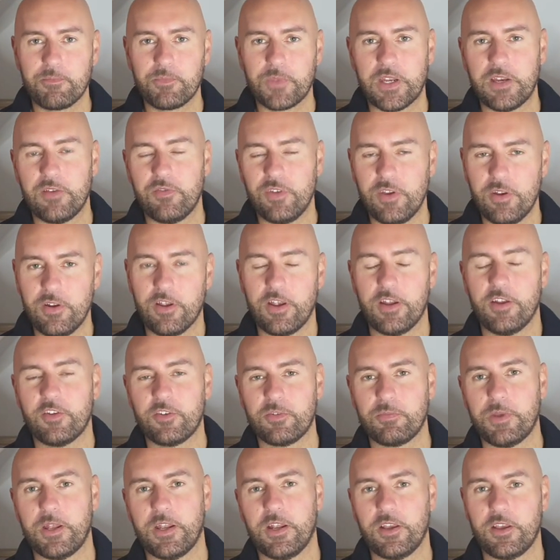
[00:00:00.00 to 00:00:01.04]
And if you like the
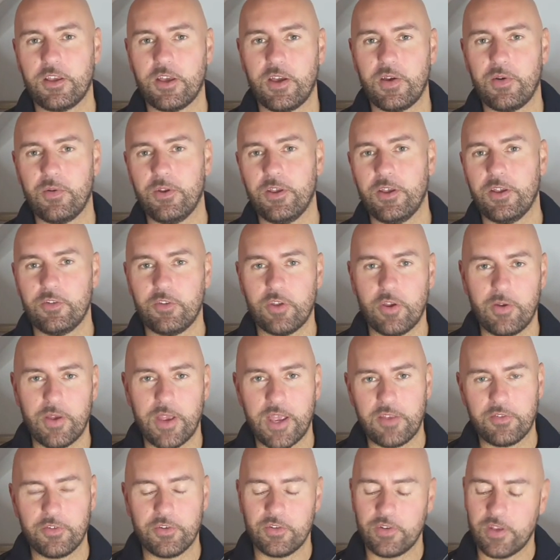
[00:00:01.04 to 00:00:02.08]
smell of cola, don't
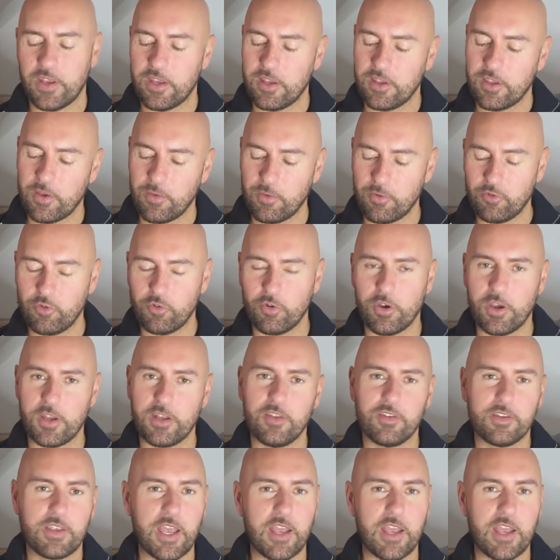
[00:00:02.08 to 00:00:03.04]
hesitate, go and try this.